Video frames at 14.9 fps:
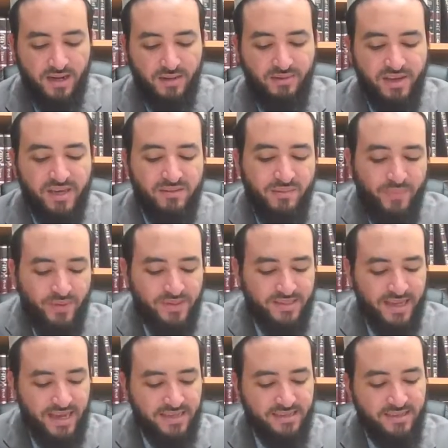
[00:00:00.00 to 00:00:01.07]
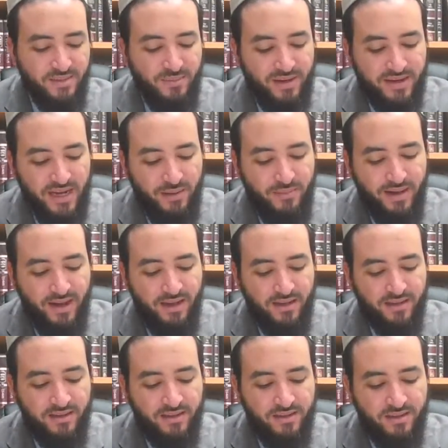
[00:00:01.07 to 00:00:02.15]
Rabbi Akiva possessed the Merkabah
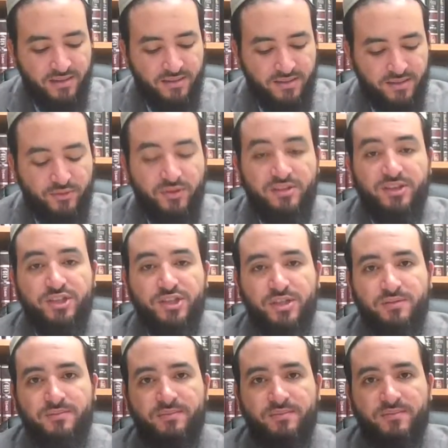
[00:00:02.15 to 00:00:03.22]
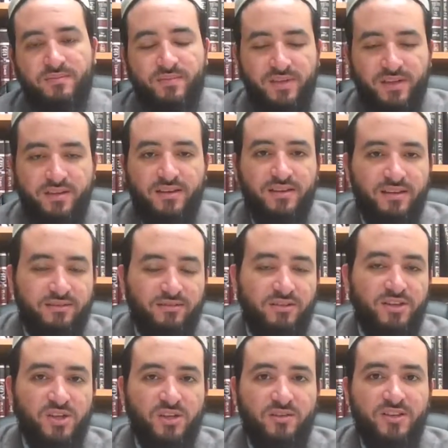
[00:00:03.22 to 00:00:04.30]
tradition, the
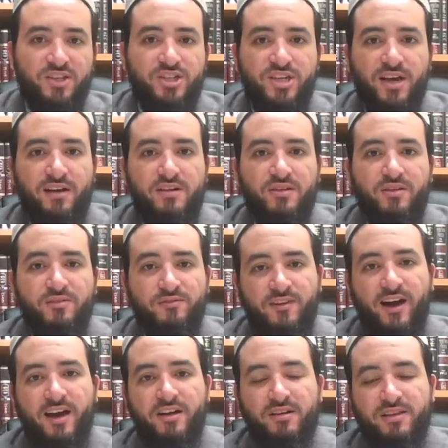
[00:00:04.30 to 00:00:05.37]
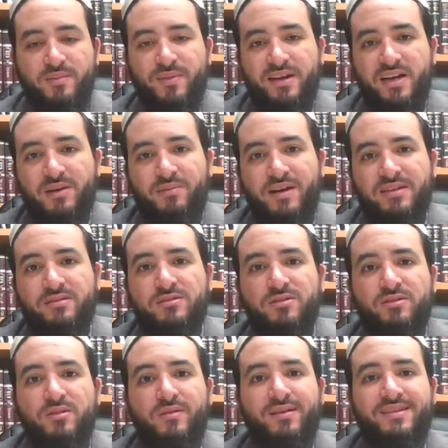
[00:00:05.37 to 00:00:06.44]
tradition of the chariot of fire. The Merkabah is
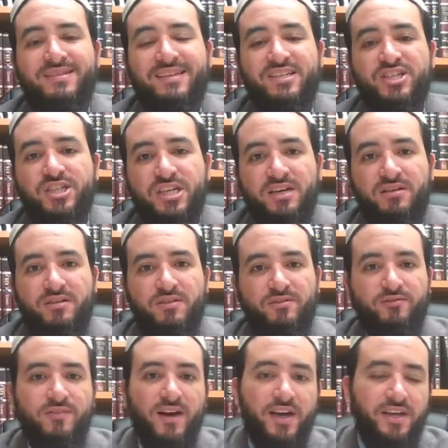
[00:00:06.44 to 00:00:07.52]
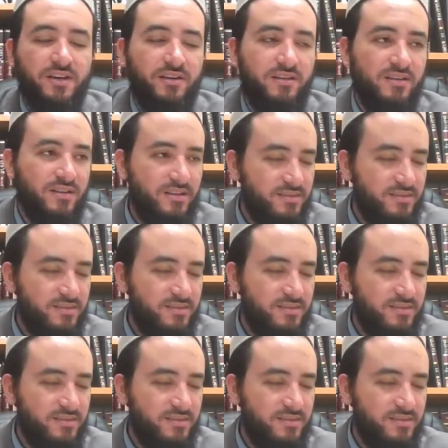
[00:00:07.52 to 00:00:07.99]
also known as the chariot of fire.